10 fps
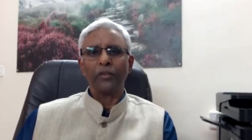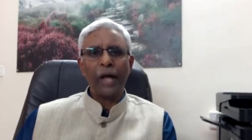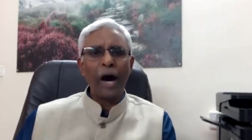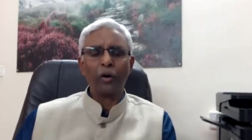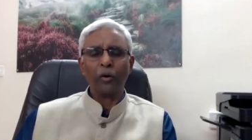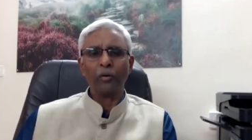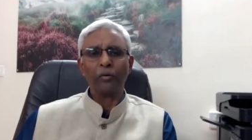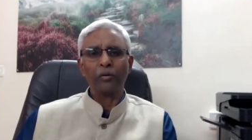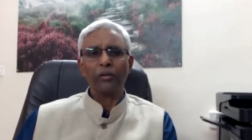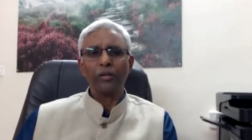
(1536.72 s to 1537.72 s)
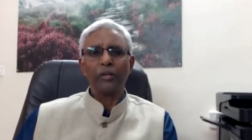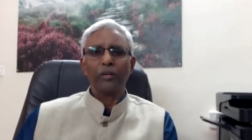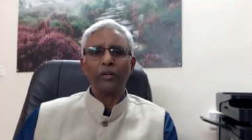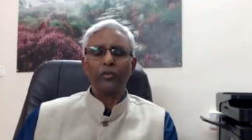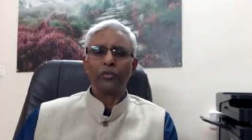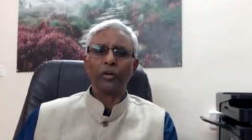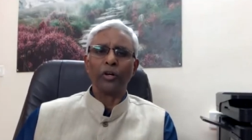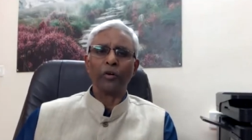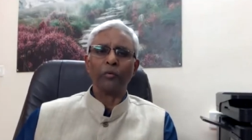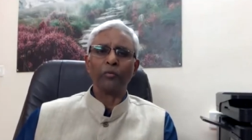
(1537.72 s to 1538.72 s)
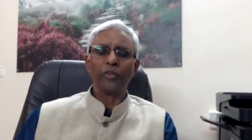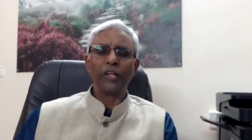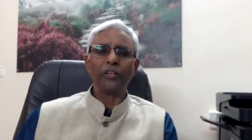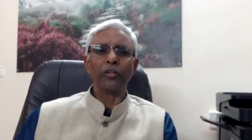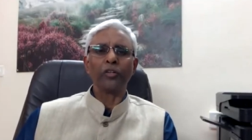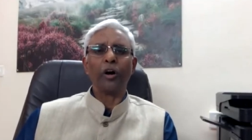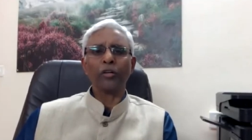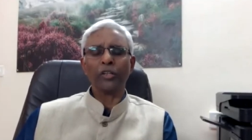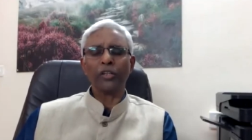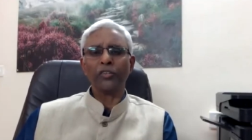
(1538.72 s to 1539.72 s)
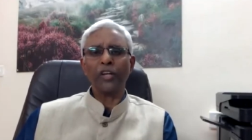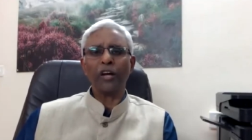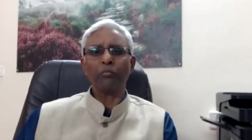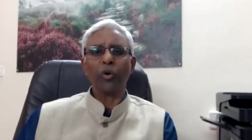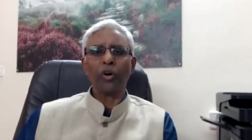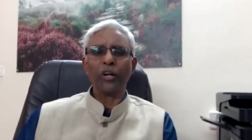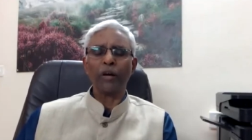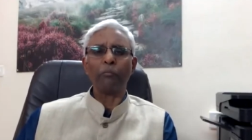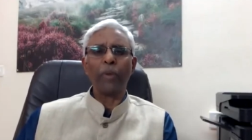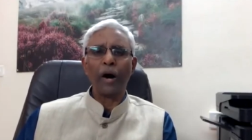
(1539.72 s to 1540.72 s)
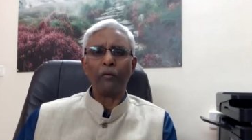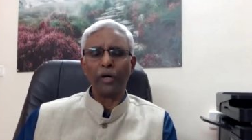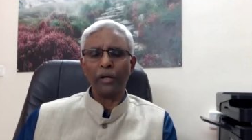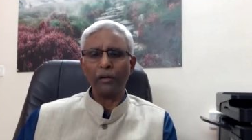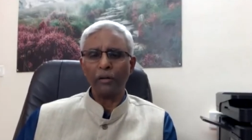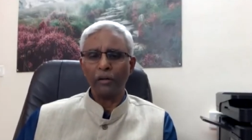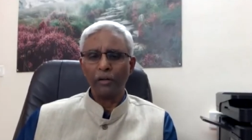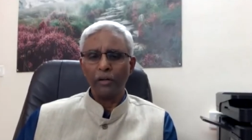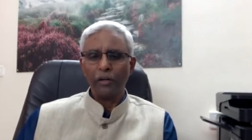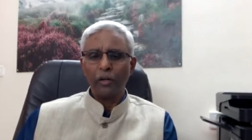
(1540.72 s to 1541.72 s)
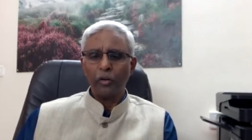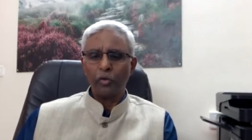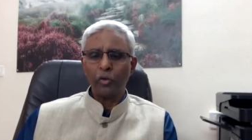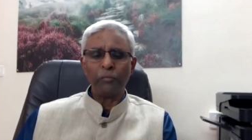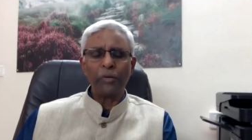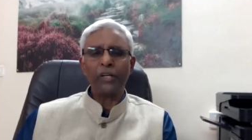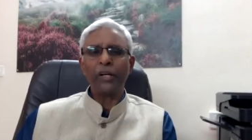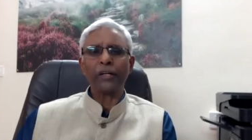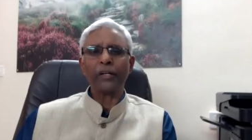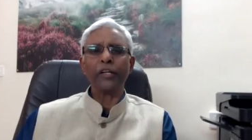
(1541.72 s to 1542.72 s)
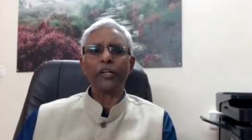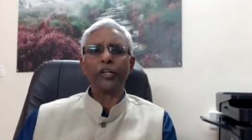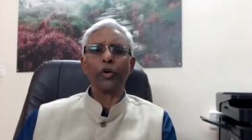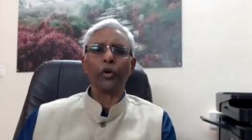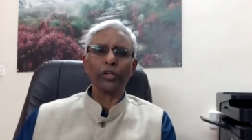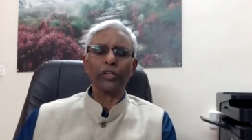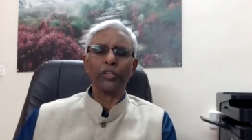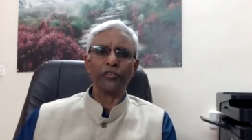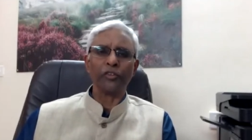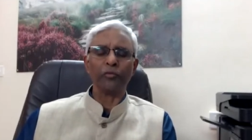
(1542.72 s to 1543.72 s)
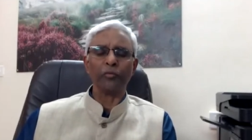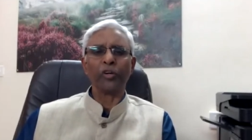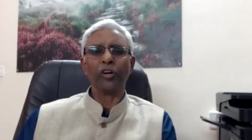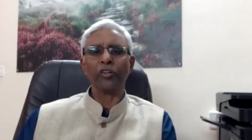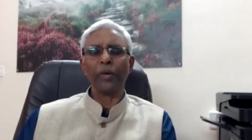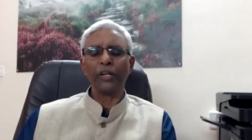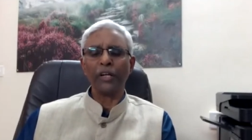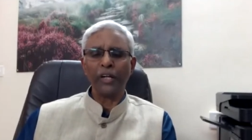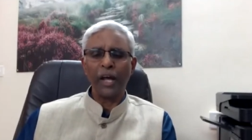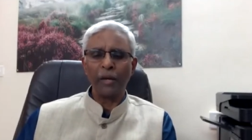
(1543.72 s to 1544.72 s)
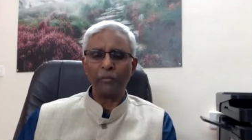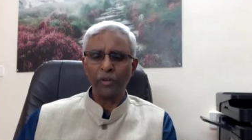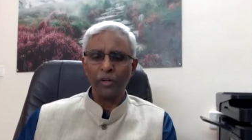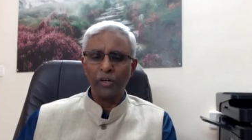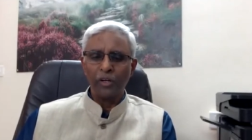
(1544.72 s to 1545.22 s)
now, so then the doctors are more empowered to immediately cure the disease because many times